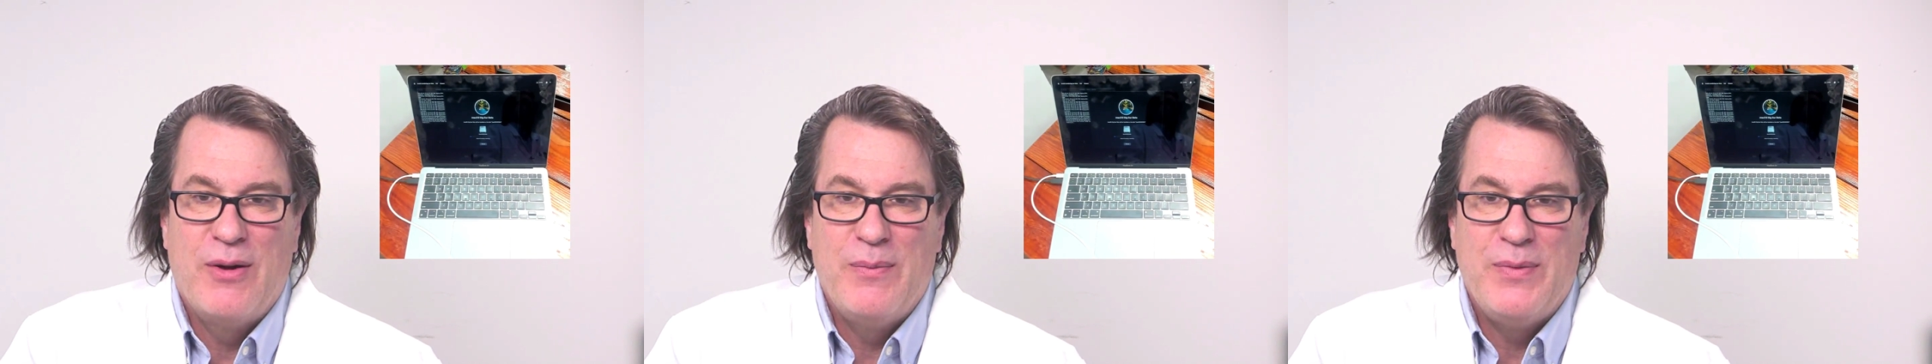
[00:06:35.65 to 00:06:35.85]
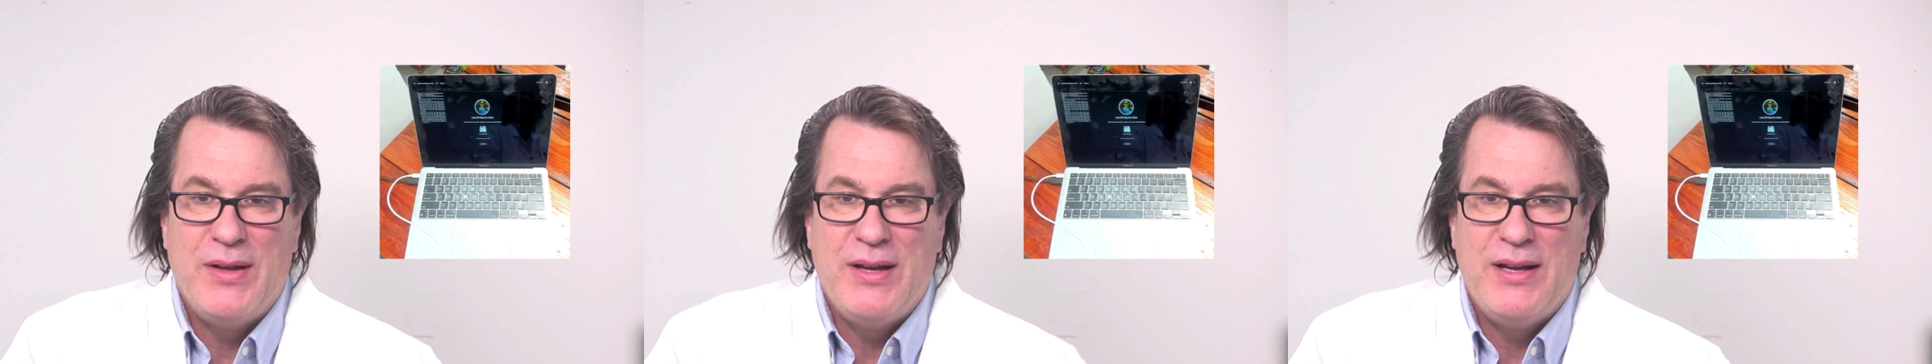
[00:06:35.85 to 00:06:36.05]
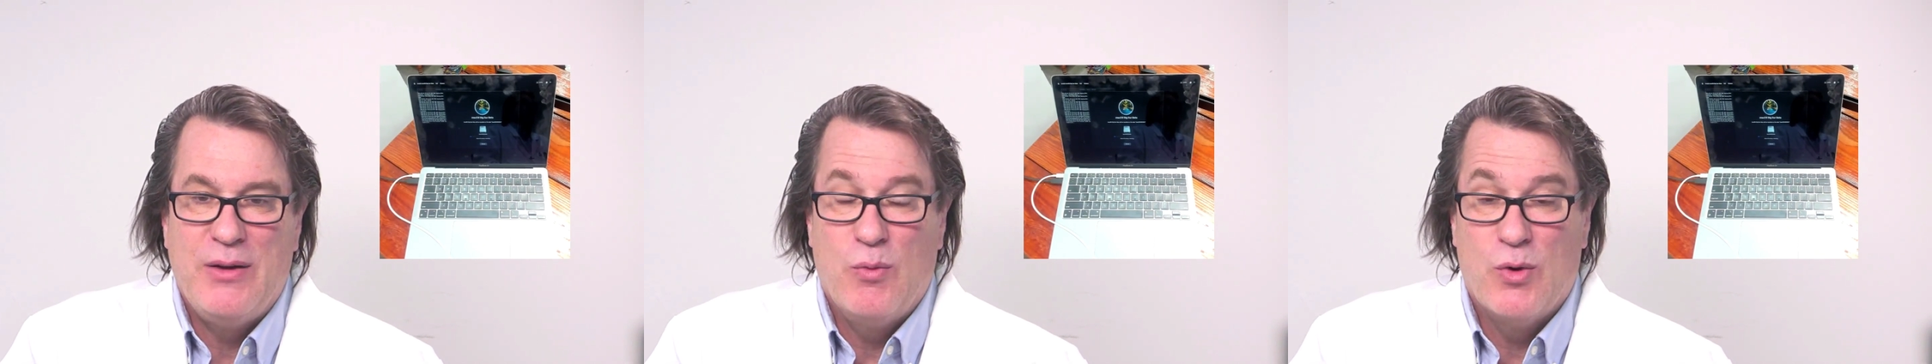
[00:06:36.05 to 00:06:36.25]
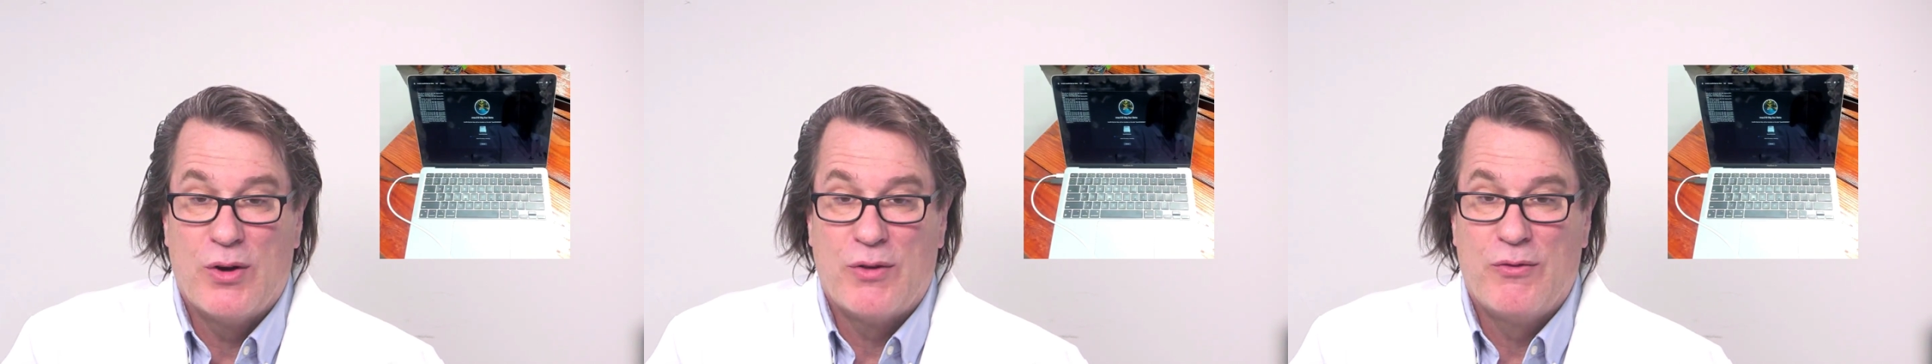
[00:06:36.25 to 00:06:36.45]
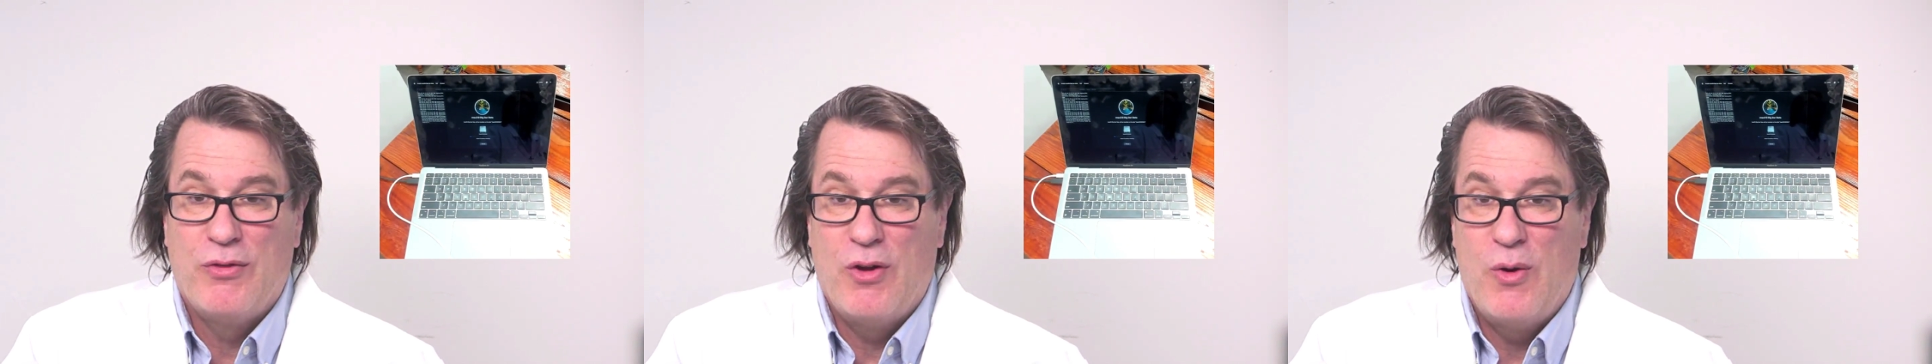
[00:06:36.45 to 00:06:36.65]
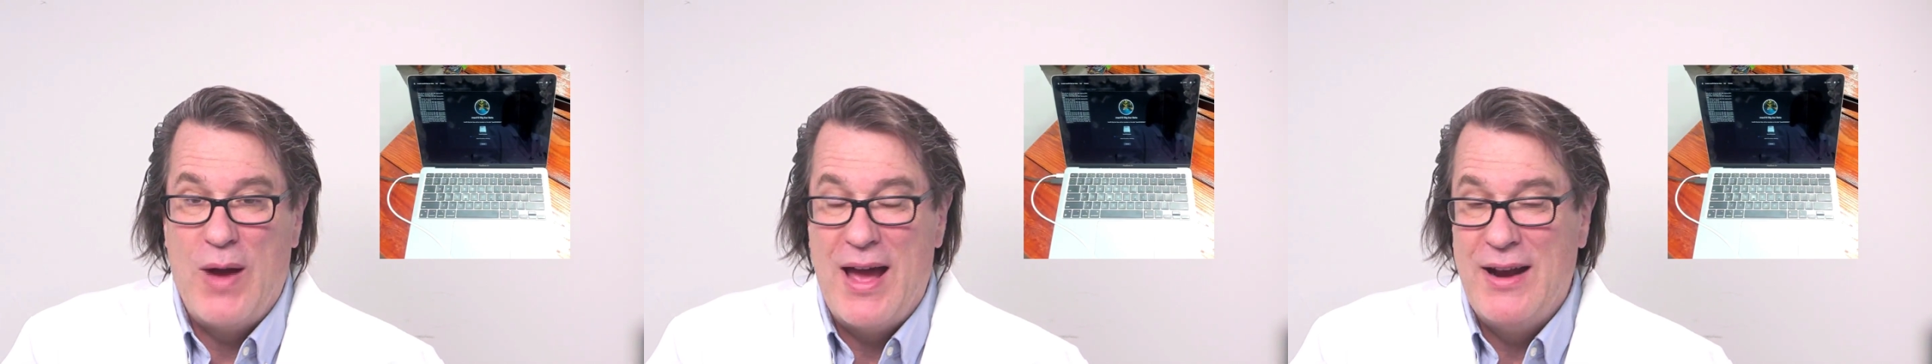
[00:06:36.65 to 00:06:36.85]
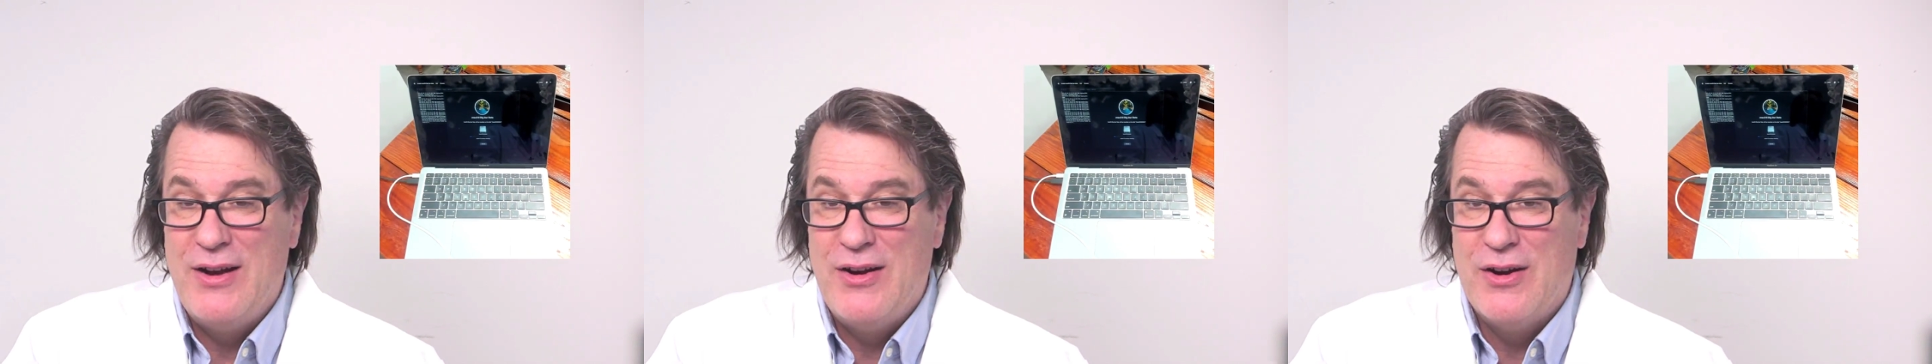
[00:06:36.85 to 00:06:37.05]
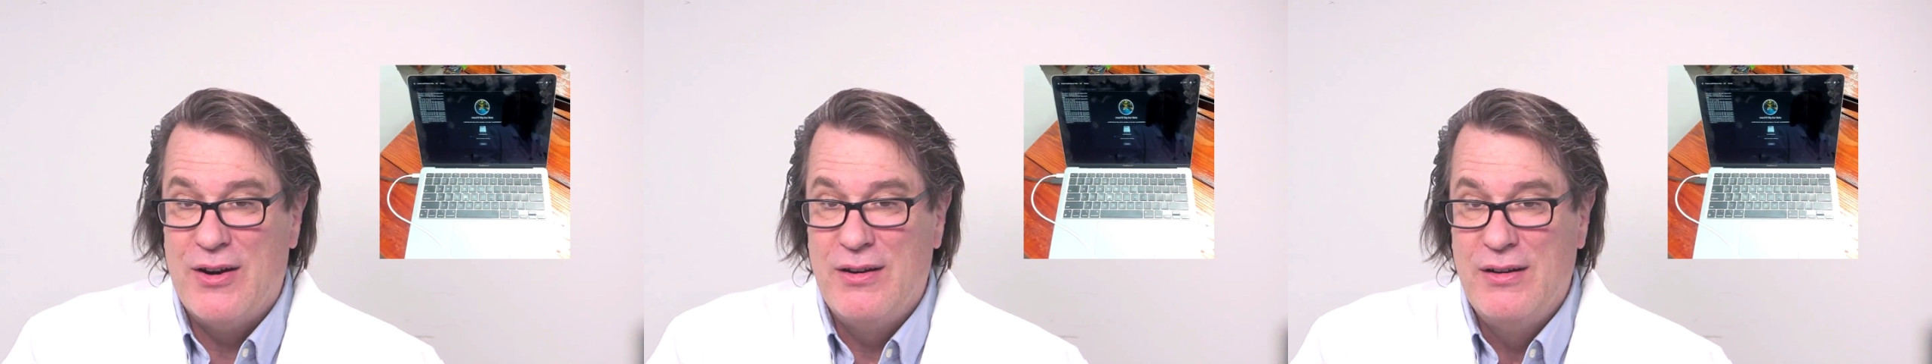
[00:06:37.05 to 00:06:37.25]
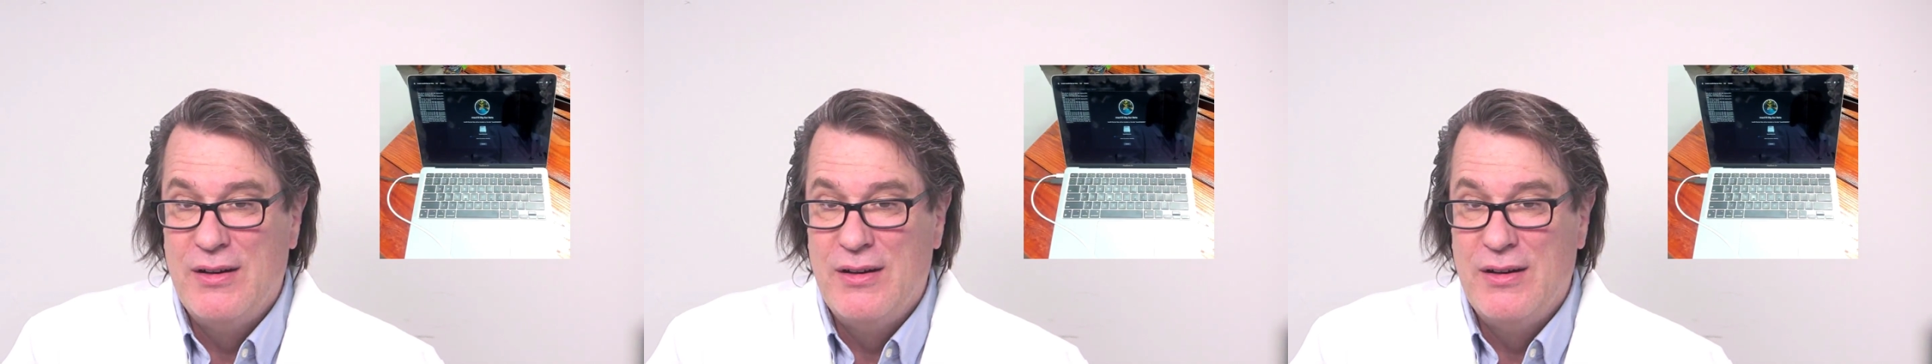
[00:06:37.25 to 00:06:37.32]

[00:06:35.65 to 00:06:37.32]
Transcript: the workflow editor